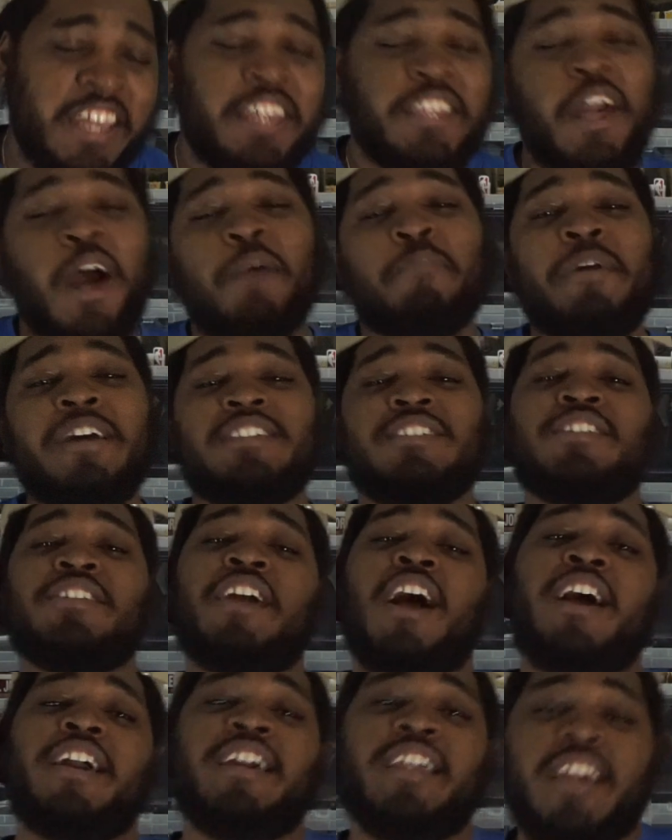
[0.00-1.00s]
Y'all make sure
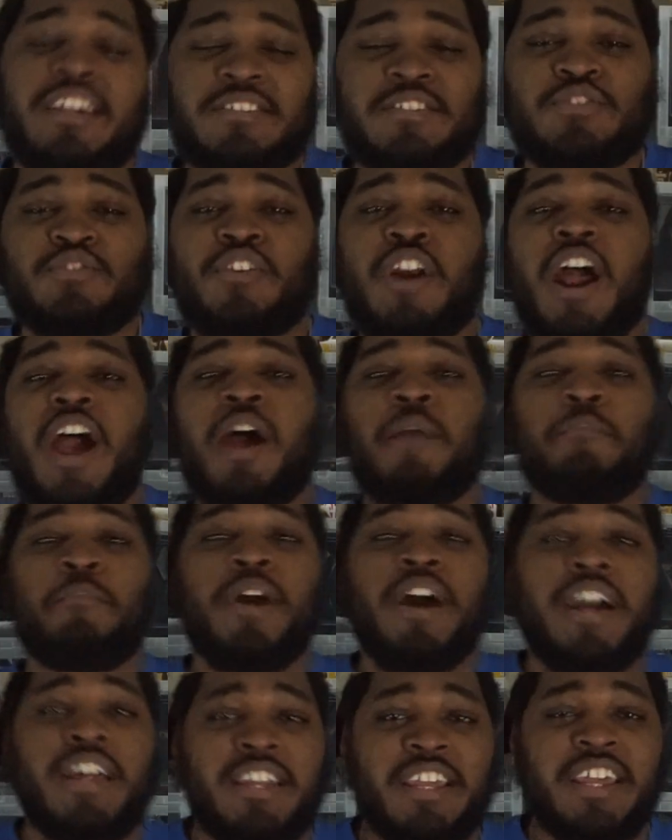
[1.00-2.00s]
y'all hit that subscribe
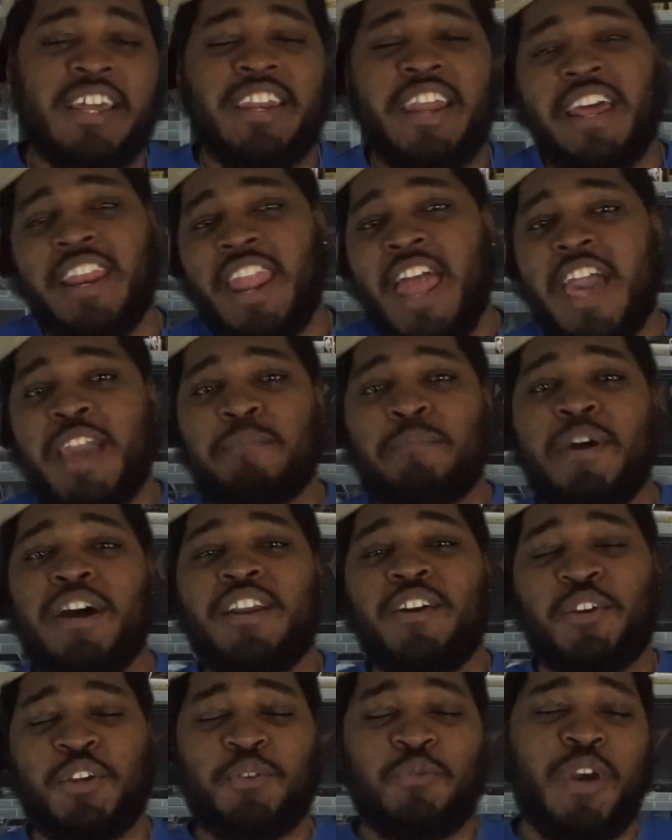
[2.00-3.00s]
button and hit that like
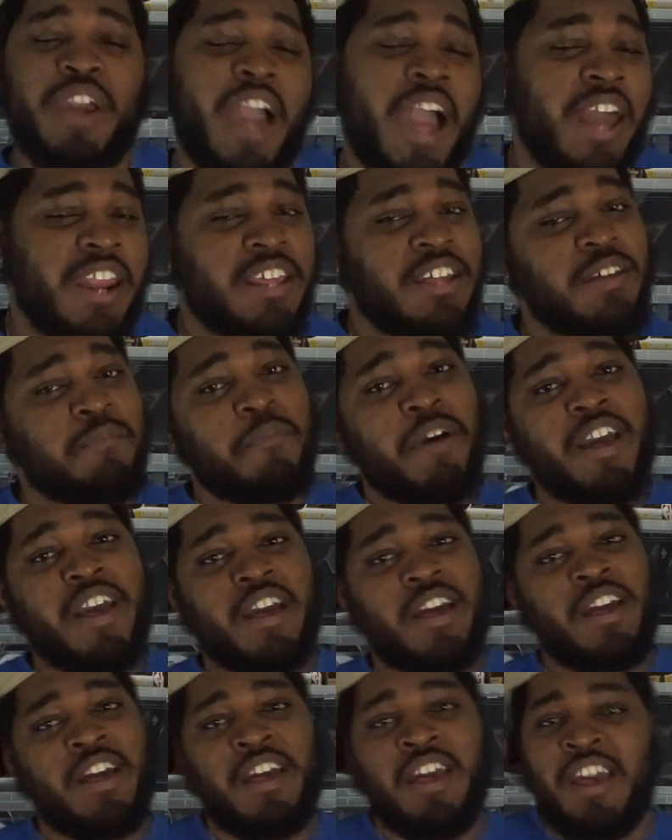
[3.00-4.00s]
button on your way out of here,
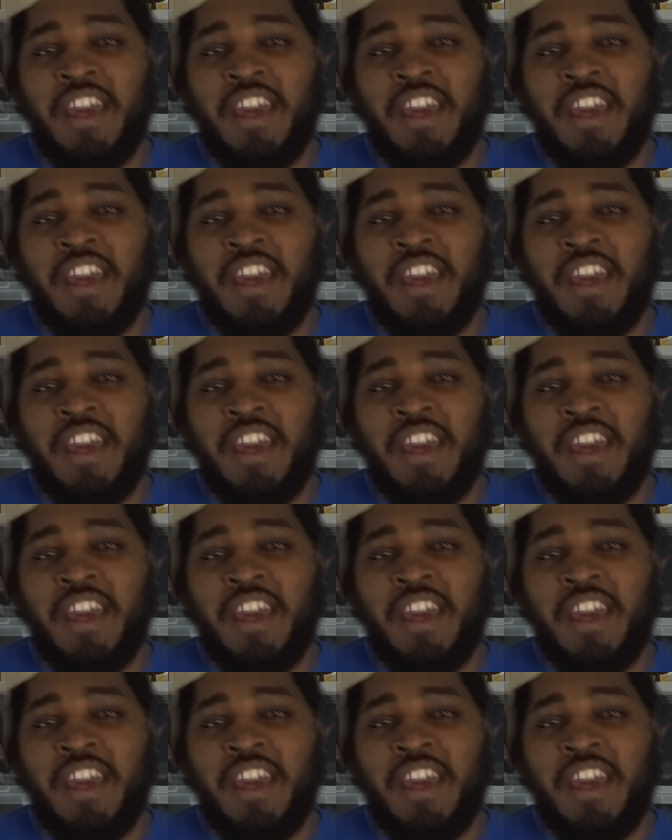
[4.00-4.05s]
man.